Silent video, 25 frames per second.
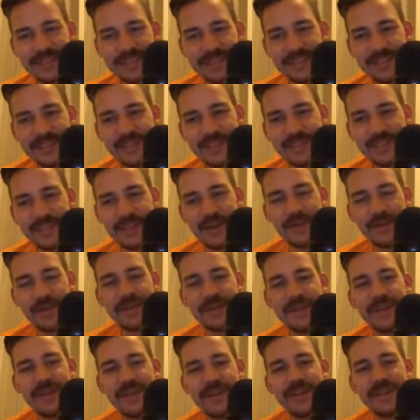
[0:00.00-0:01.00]
So,
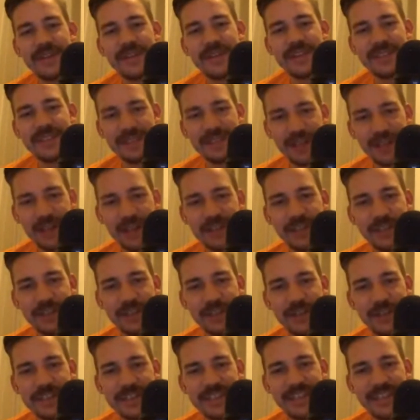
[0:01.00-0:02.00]
is it Lost in
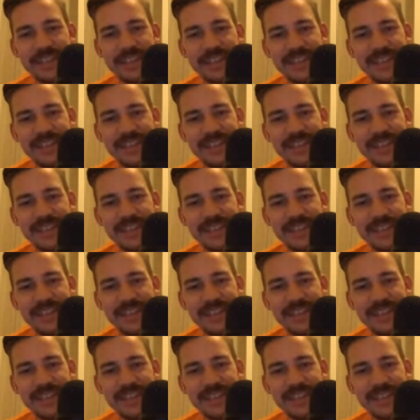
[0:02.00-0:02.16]
Translation?